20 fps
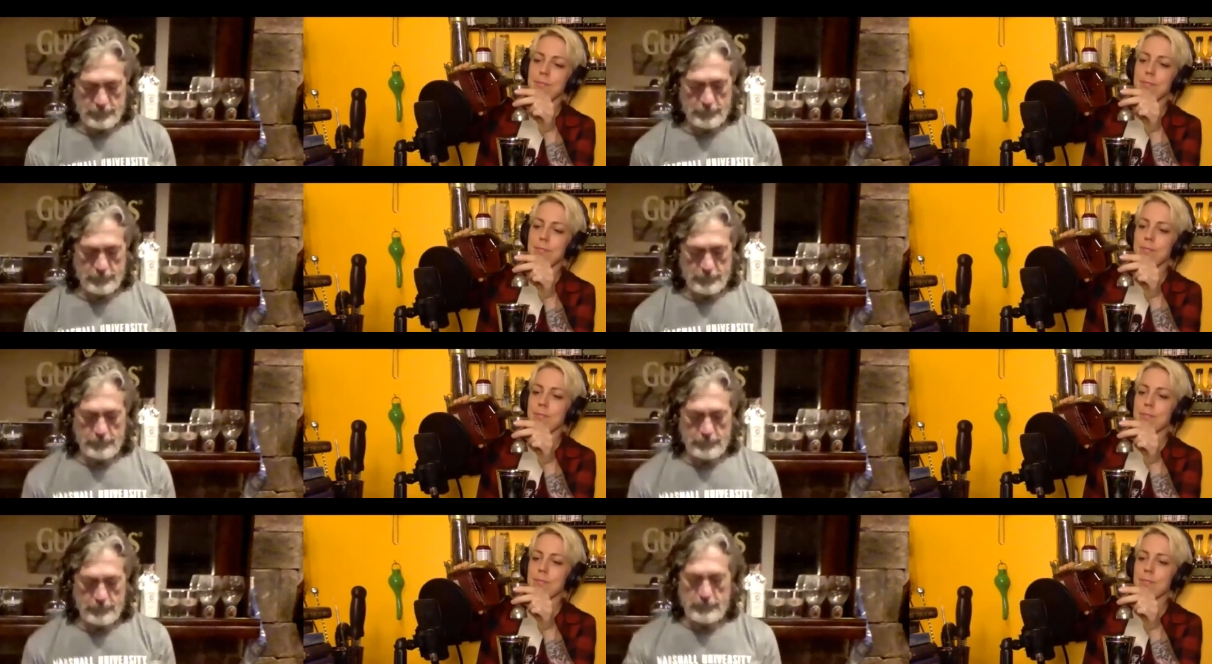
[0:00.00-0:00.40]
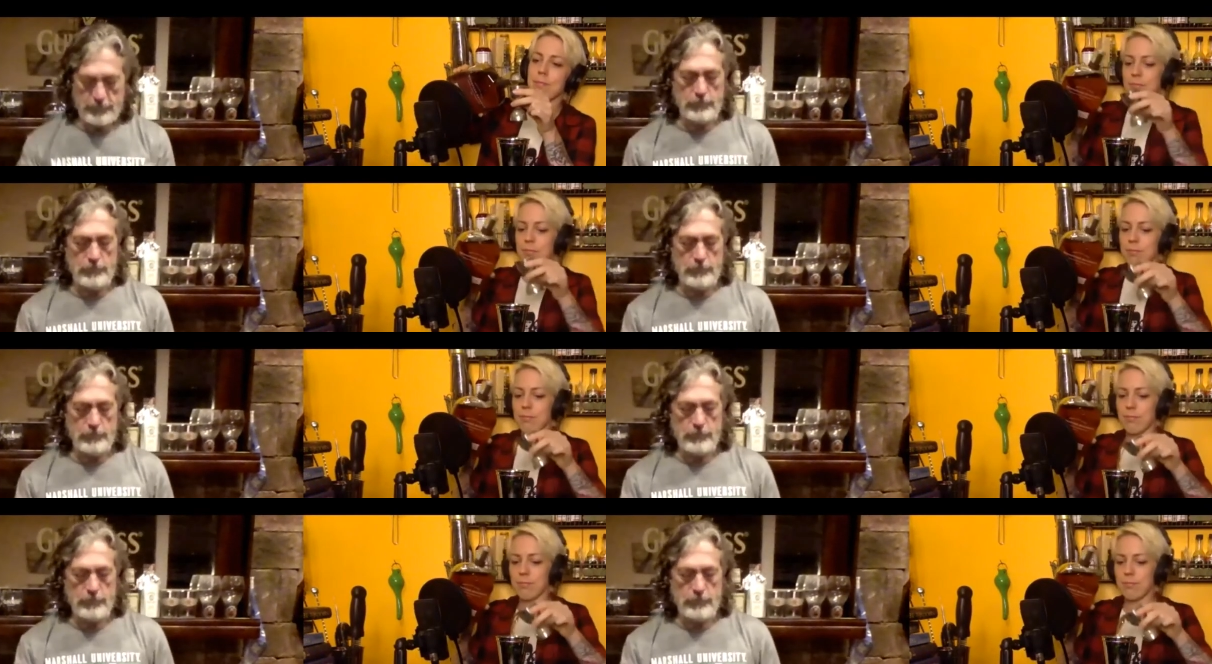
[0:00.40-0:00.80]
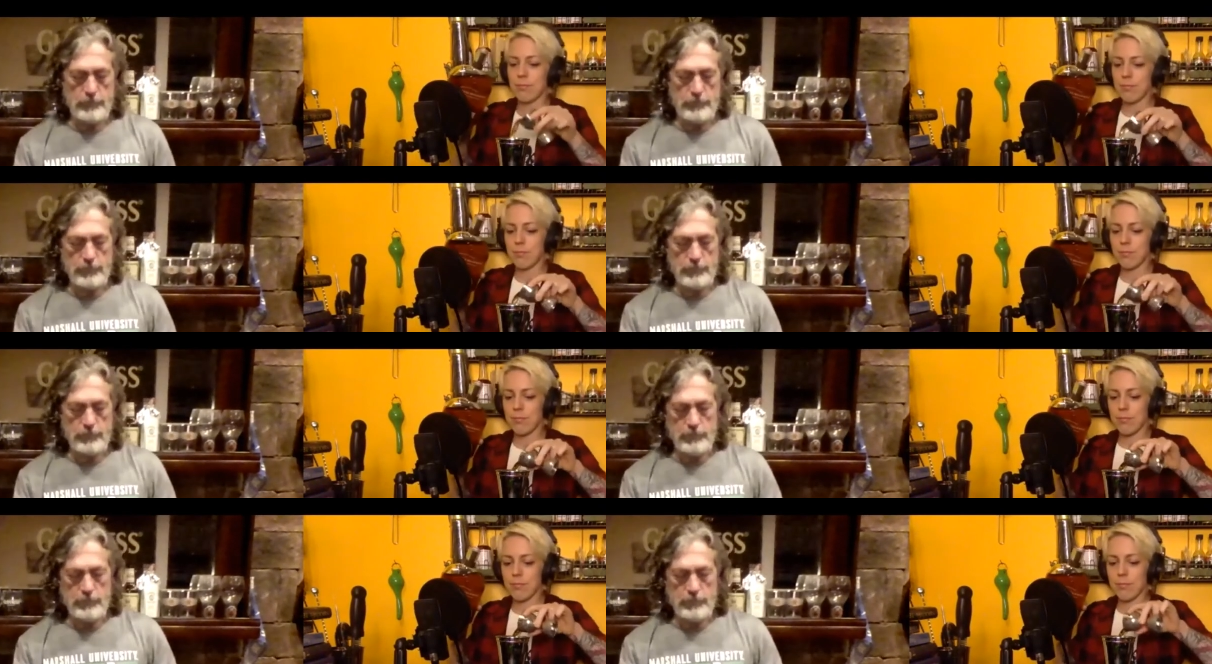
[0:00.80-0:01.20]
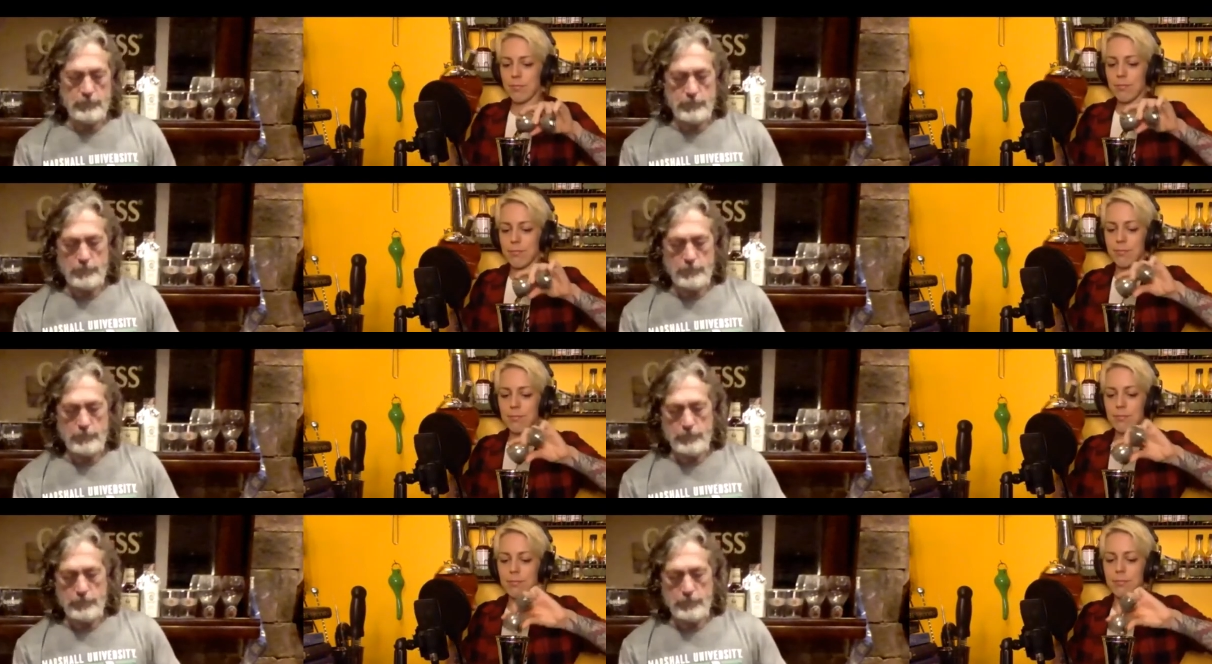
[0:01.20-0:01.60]

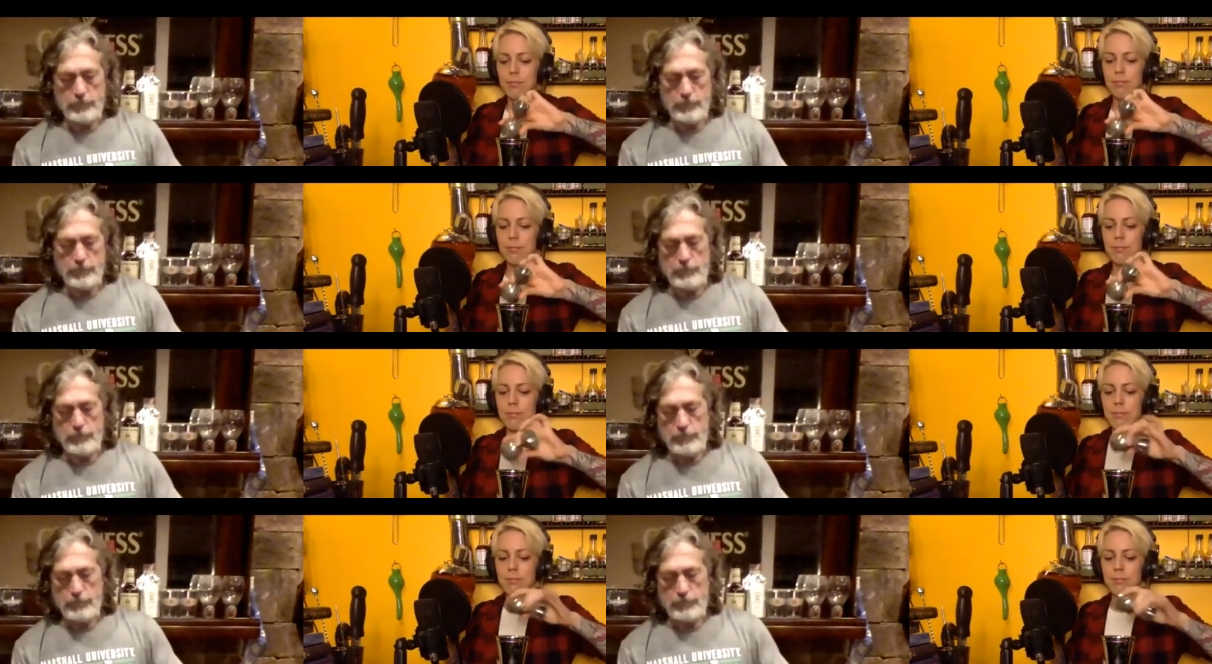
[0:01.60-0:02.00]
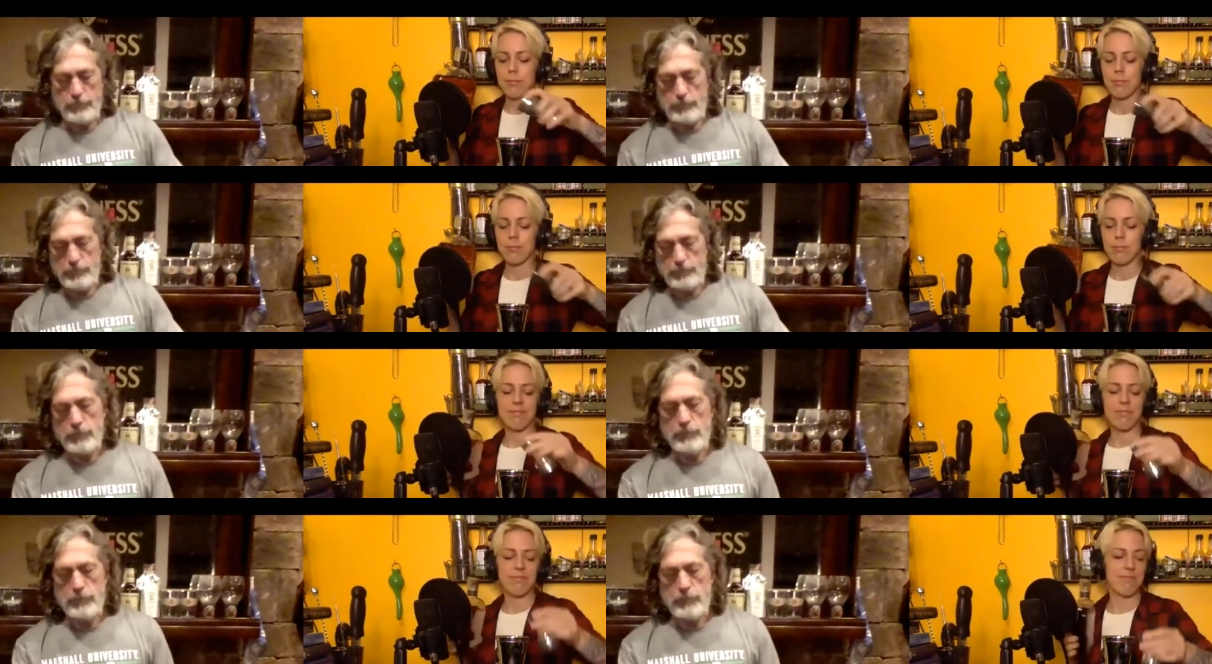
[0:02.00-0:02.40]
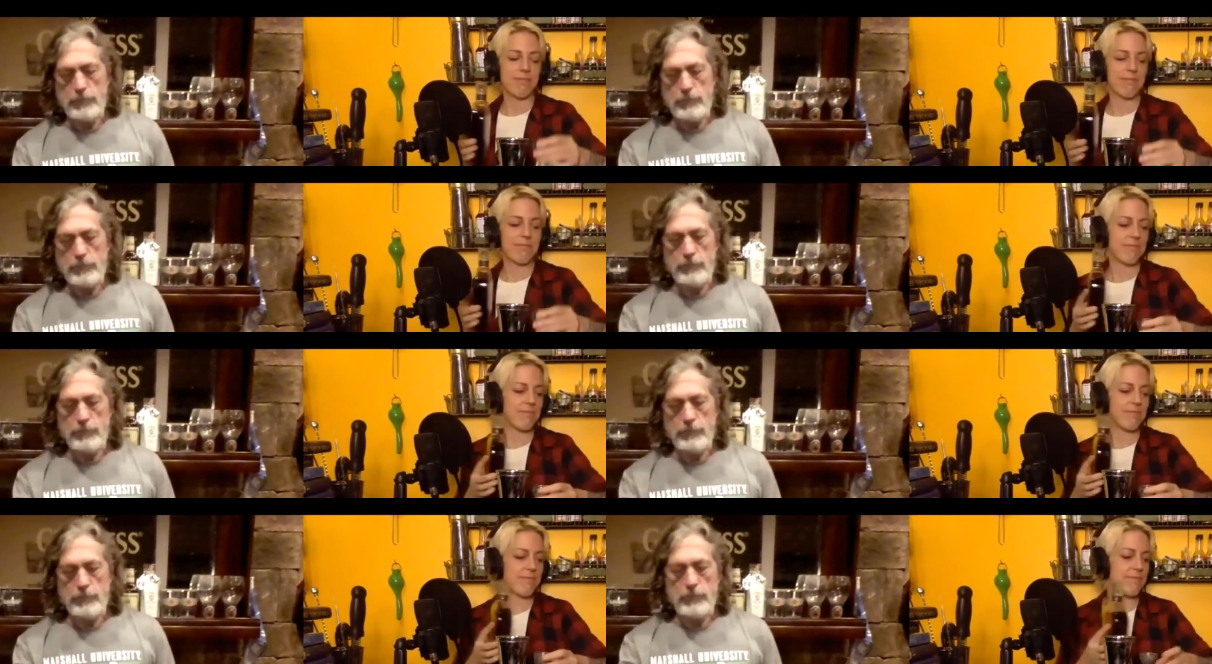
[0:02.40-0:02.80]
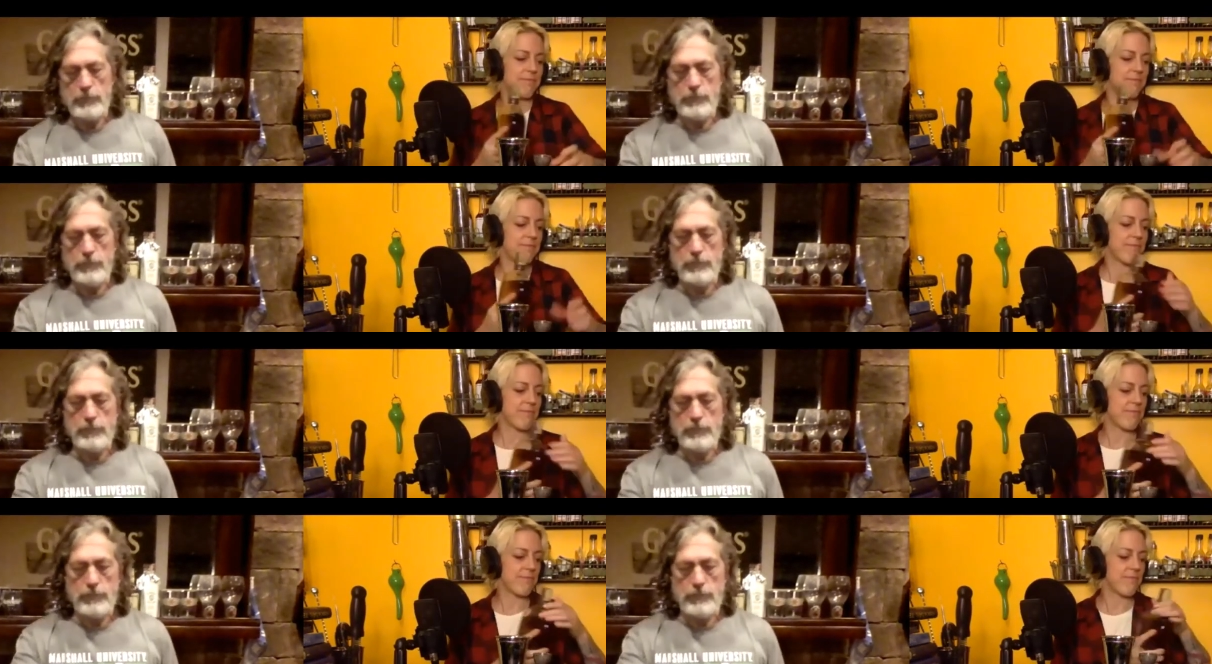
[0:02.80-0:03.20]

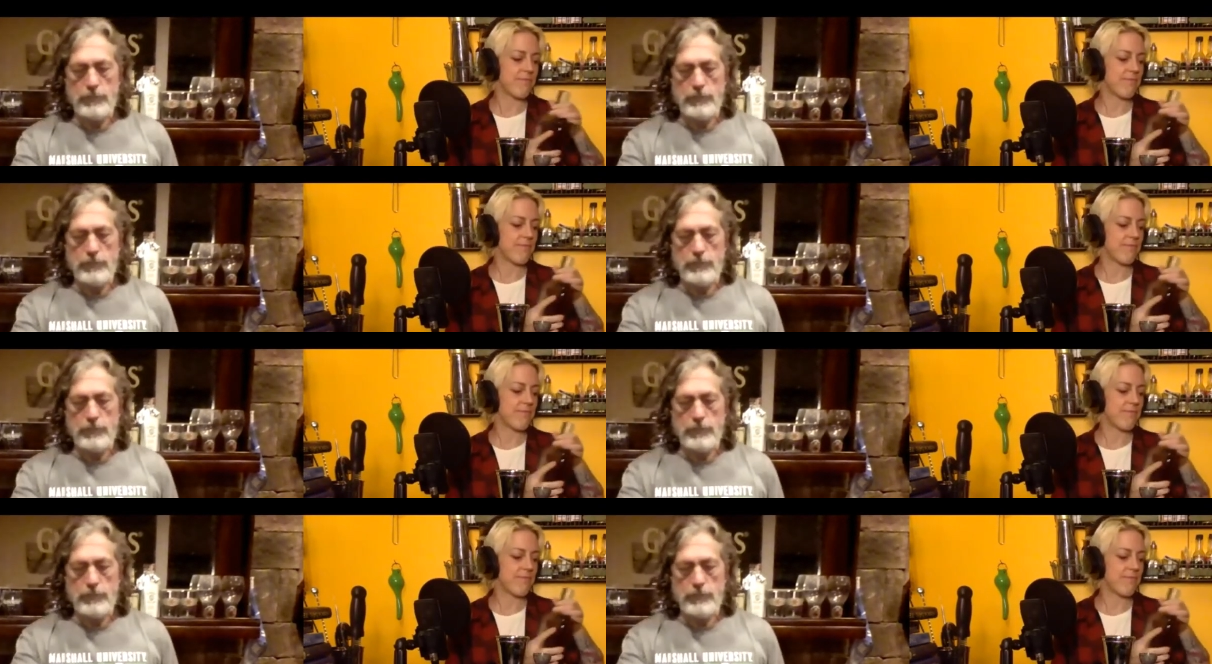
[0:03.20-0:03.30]
[no speech]